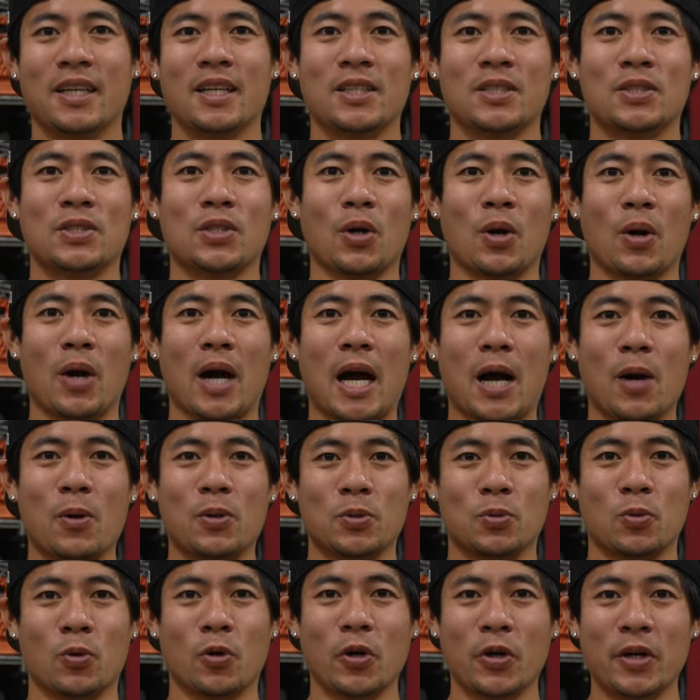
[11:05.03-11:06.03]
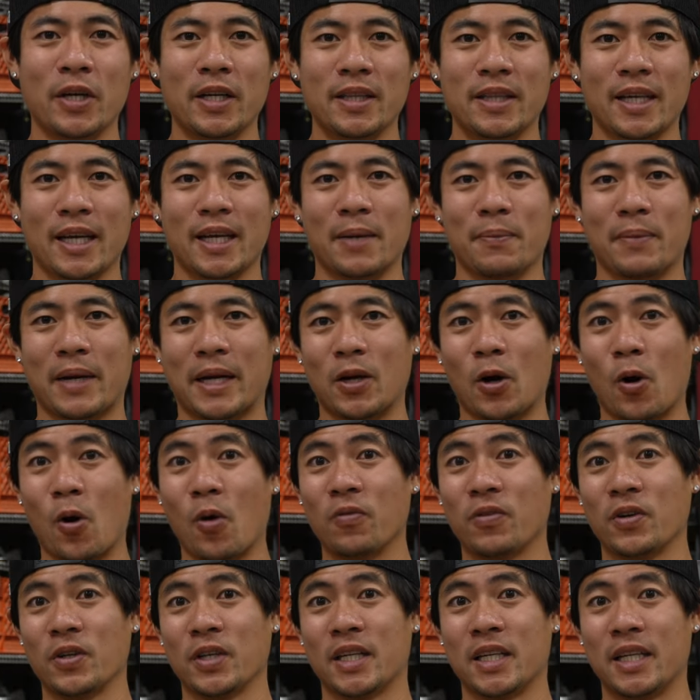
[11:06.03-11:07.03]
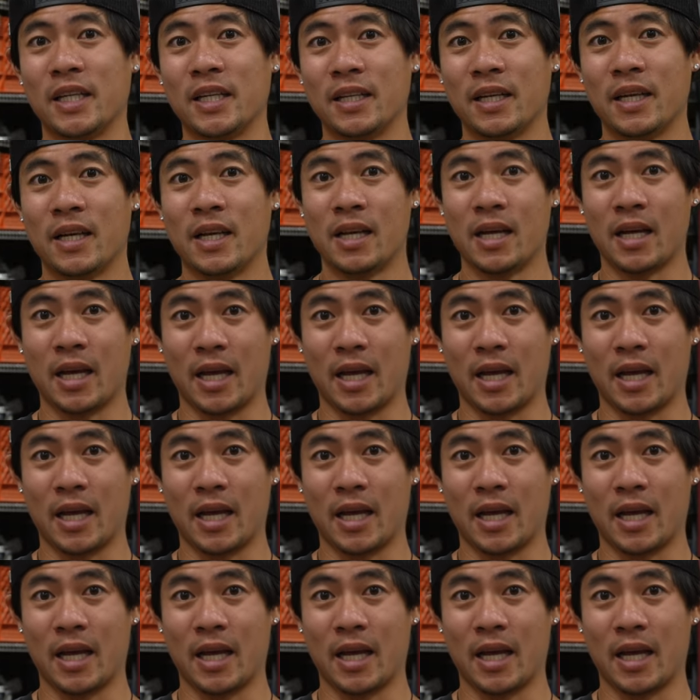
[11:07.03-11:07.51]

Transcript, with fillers: So I was worried that it might overheat